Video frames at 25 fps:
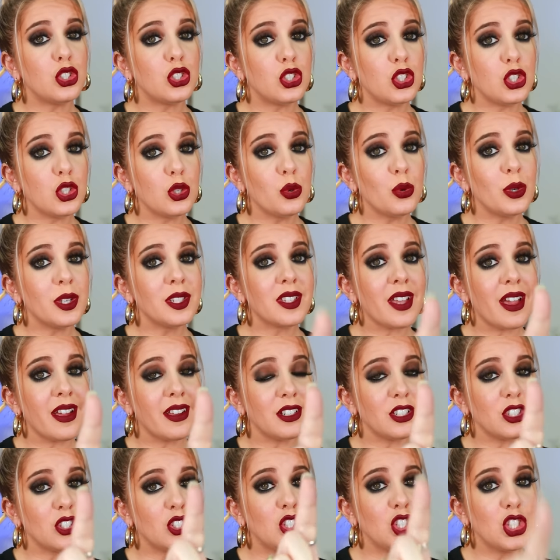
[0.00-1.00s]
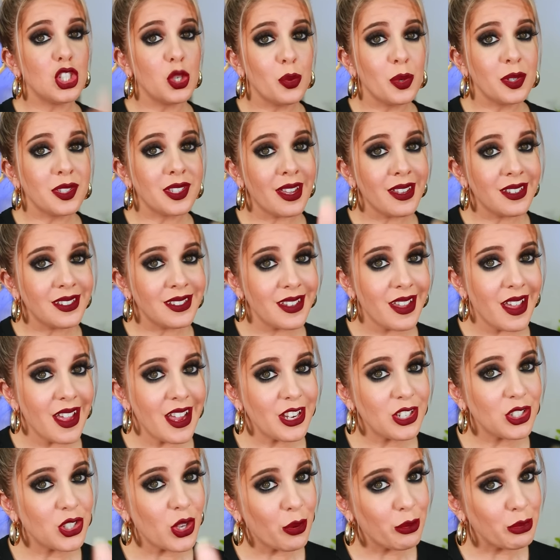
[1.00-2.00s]
do as I do as I
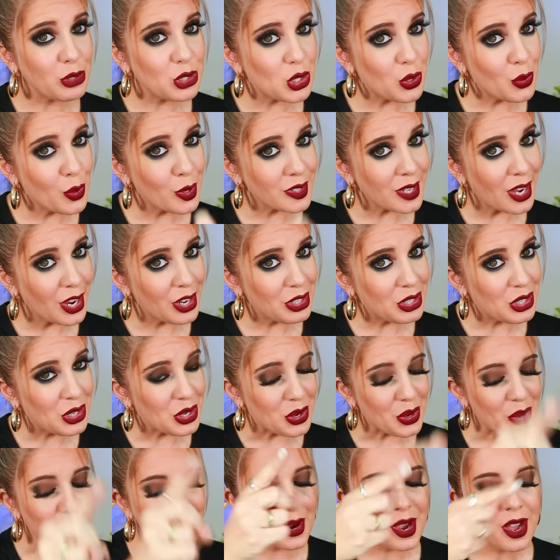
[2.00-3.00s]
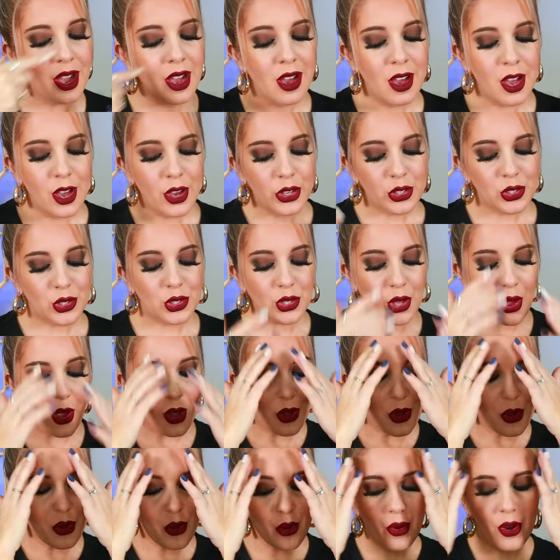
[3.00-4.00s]
say, don't do as I do.
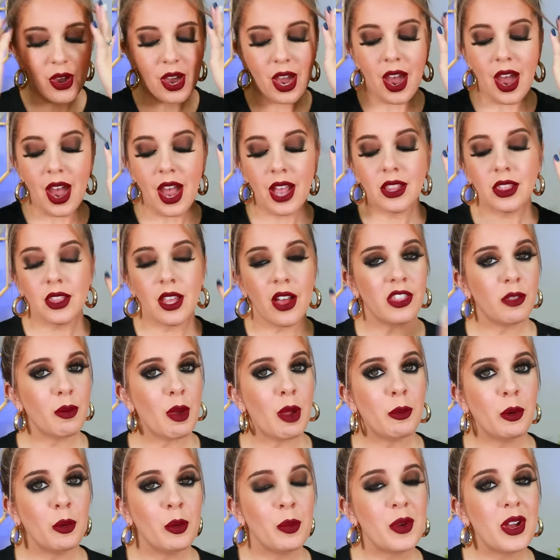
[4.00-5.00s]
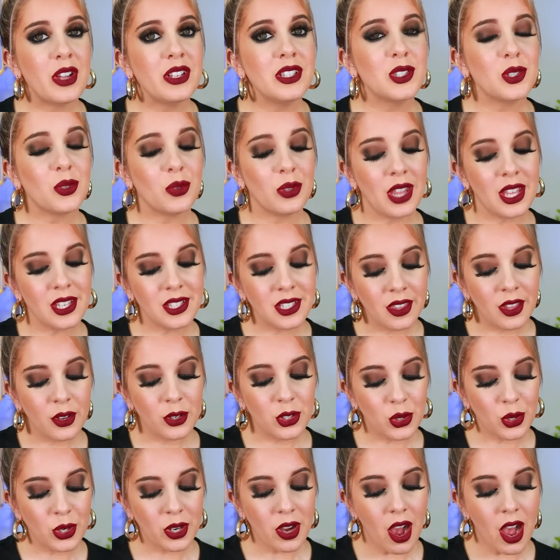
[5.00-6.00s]
So I love peppermint one. So when they said they're
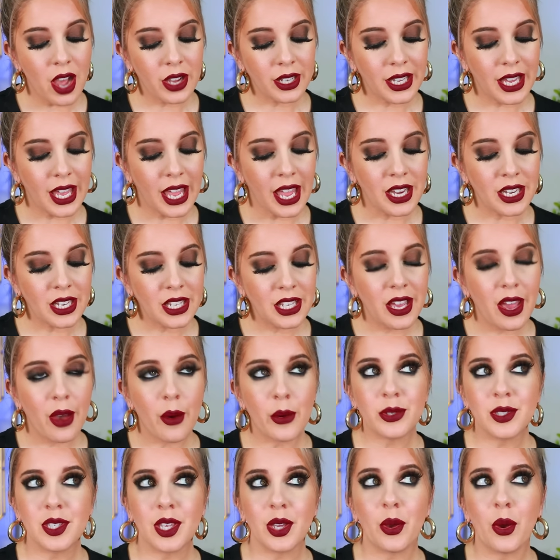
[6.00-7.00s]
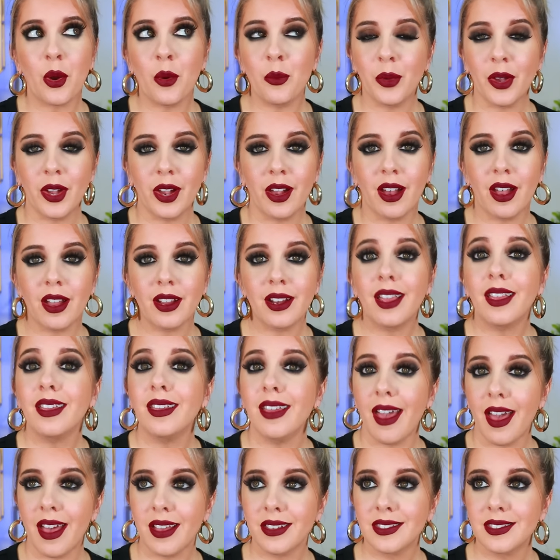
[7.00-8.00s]
doing cotton candy, I was like, oh my God,
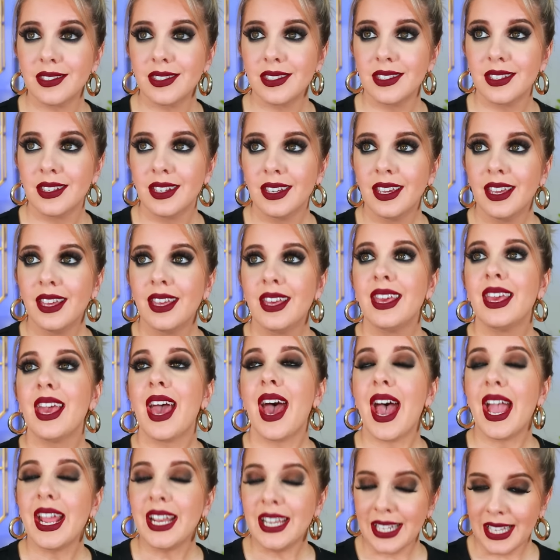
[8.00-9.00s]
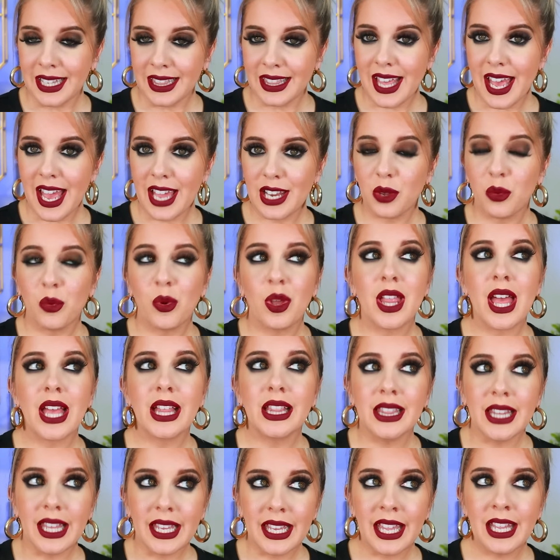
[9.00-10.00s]
yes, I need that. Will I
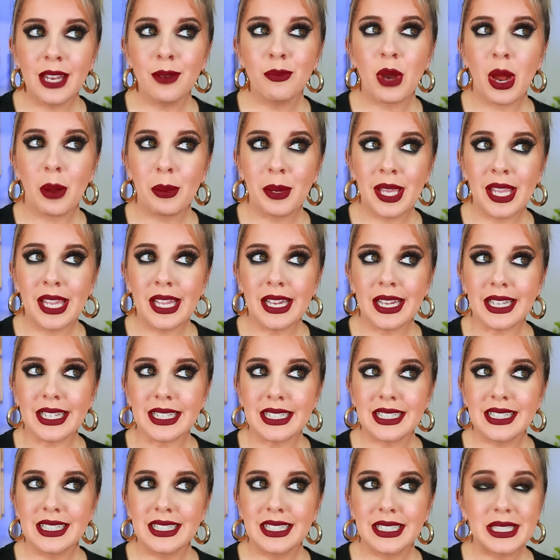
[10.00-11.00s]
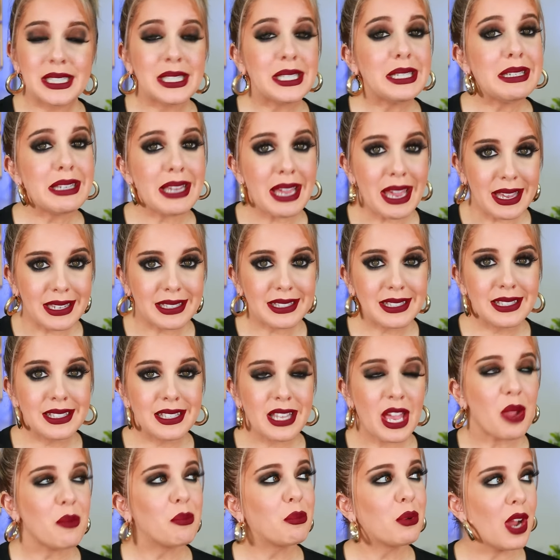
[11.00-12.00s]
lick it and probably eat it? Yes,
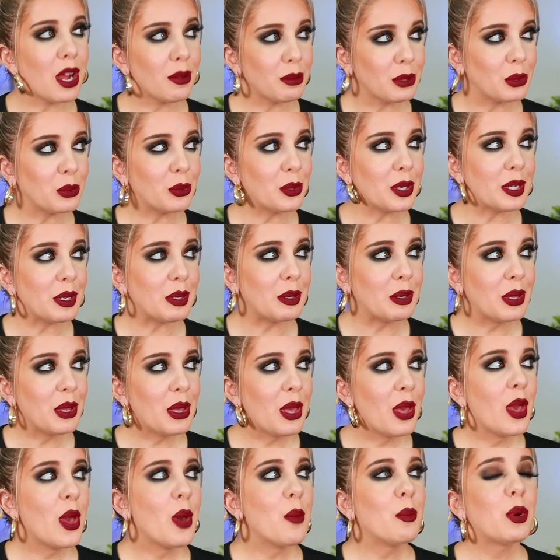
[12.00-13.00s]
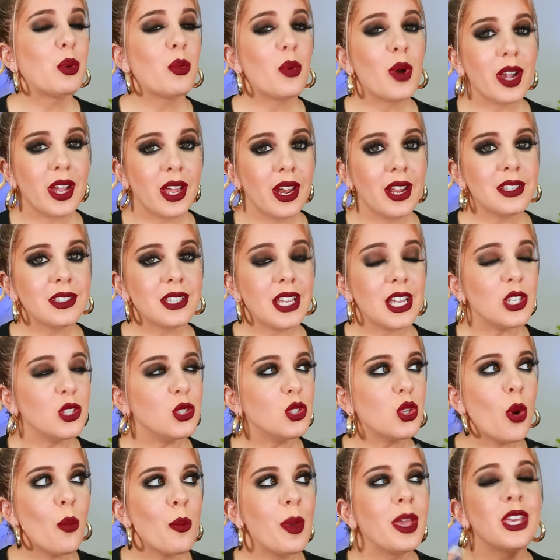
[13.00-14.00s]
I probably will. But what can I say?
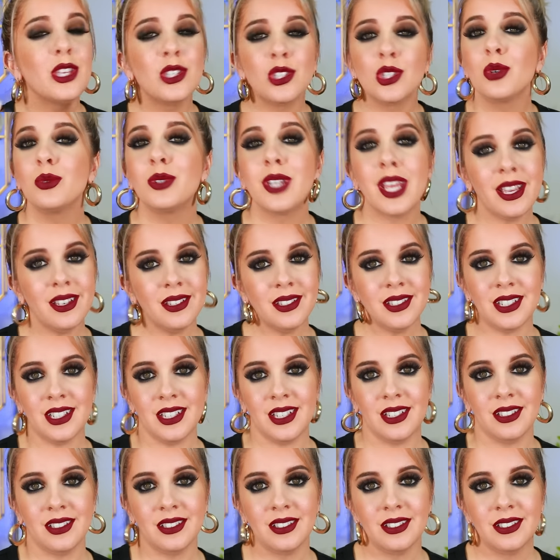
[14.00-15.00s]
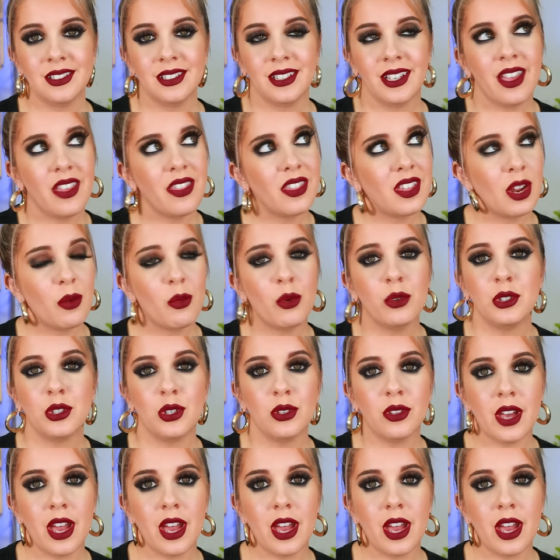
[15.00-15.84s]
Don't make it so tasty. And then I won't do